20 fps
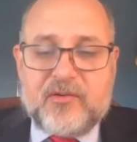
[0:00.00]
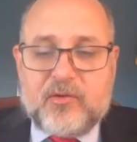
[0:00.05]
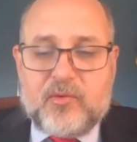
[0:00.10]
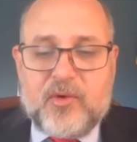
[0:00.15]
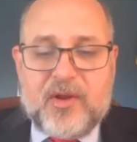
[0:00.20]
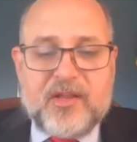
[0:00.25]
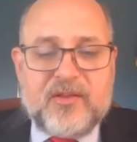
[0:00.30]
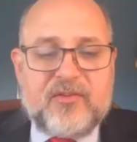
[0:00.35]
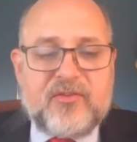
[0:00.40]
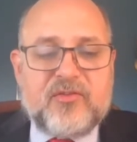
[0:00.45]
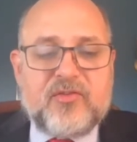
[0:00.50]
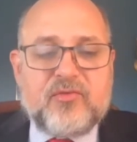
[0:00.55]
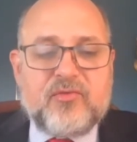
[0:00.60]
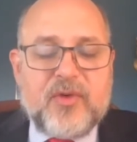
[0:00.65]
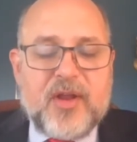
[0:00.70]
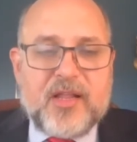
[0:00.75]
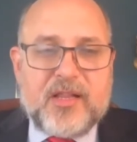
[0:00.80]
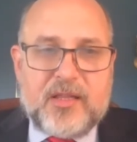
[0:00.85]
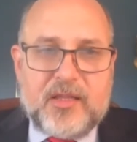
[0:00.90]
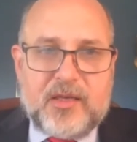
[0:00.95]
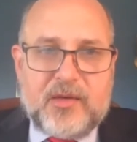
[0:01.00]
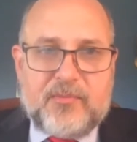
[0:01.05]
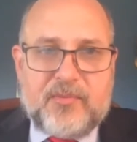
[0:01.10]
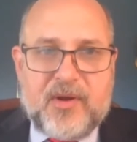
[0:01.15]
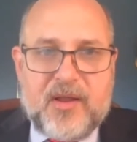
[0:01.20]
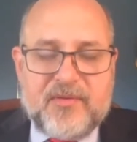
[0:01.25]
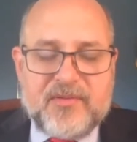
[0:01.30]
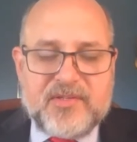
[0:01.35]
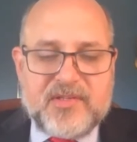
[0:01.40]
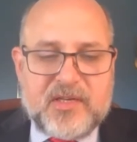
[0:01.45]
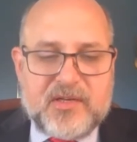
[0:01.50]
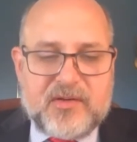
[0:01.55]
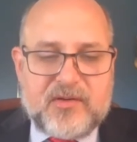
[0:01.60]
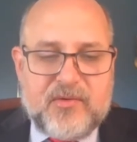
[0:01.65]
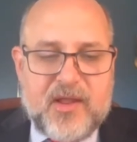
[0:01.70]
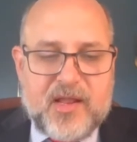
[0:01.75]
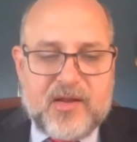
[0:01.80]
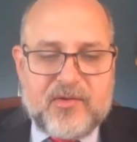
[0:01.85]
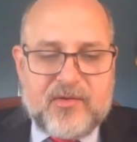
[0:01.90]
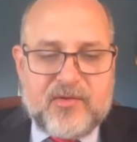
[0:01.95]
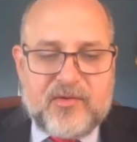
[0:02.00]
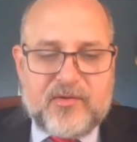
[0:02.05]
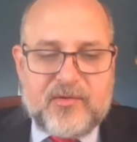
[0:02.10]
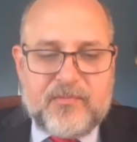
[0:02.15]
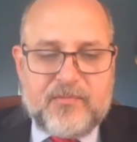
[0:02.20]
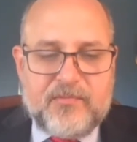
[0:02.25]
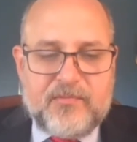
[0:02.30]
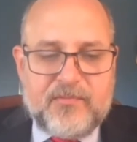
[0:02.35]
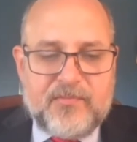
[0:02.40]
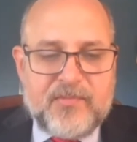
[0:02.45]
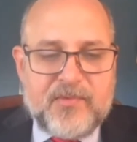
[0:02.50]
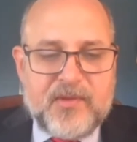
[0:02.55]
and grants directly to private sector actors.